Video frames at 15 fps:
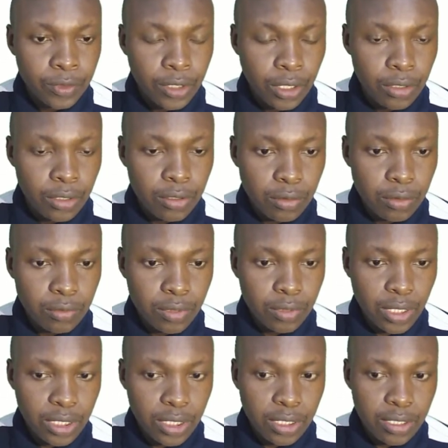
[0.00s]
So
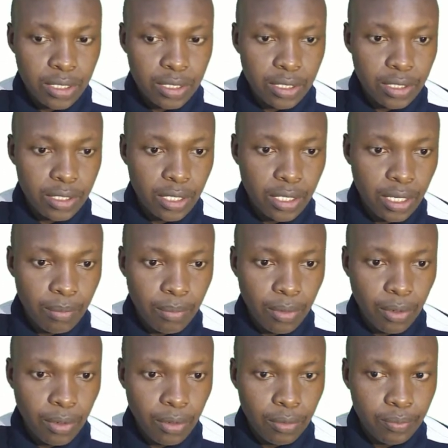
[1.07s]
that is the
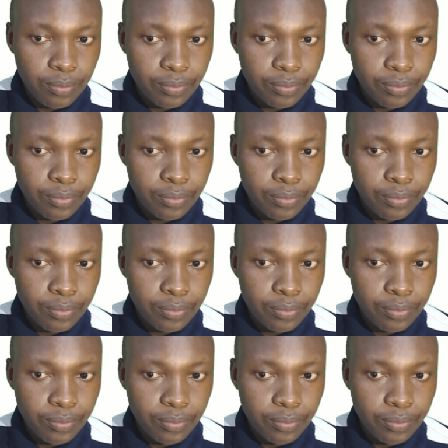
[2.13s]
table.